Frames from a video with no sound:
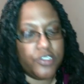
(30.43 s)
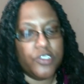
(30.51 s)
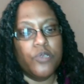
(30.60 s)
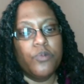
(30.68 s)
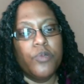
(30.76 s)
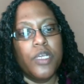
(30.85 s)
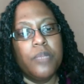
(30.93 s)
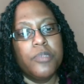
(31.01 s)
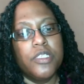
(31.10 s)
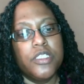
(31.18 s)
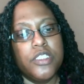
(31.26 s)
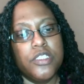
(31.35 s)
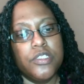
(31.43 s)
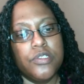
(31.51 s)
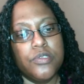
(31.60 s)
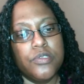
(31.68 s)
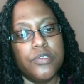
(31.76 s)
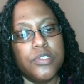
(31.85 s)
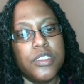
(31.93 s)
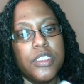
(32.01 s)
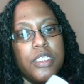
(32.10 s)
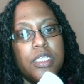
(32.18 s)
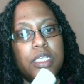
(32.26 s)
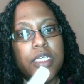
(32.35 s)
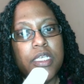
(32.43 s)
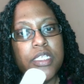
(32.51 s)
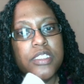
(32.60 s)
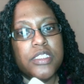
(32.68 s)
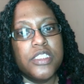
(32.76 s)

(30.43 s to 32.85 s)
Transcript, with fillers: So what I'm going to use is